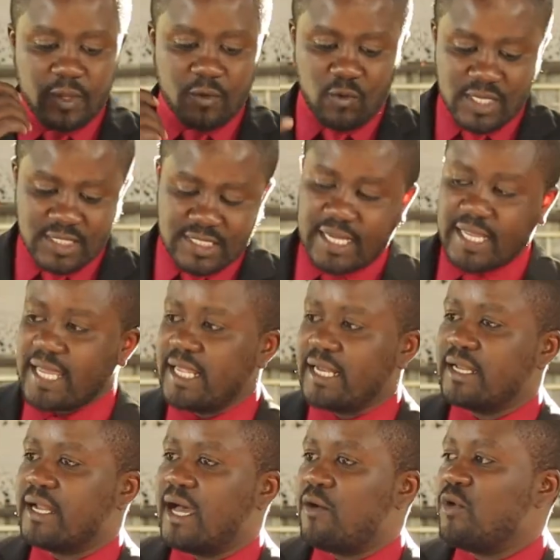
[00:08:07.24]
Once
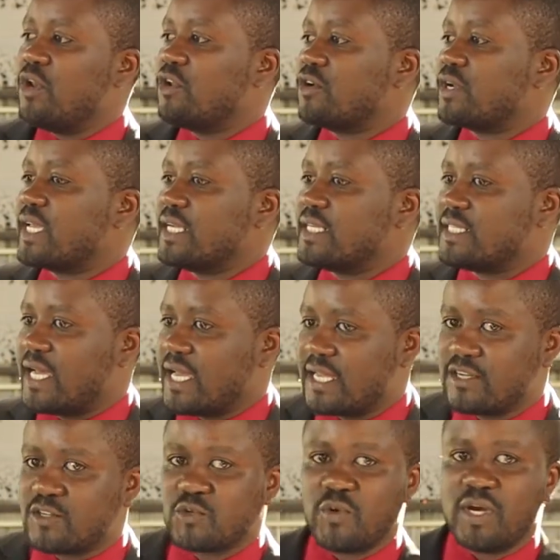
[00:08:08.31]
again, I will not get
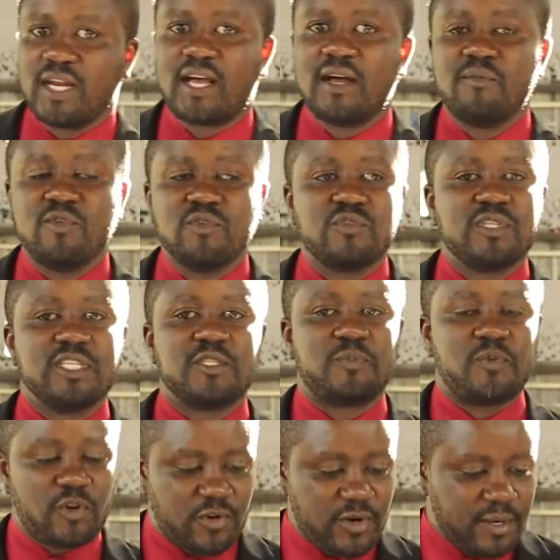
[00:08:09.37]
tired to welcome you to this
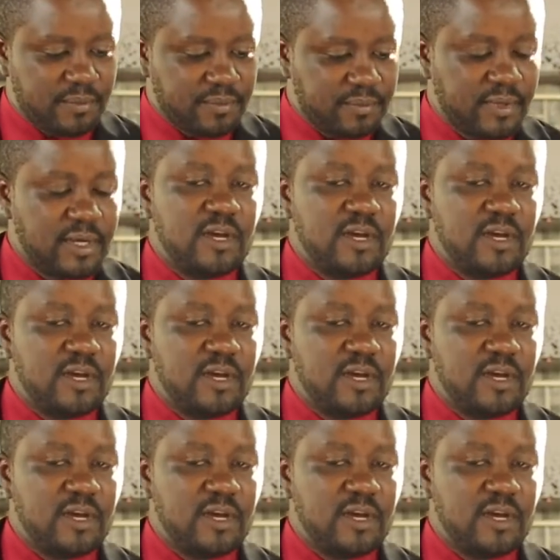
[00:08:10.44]
program,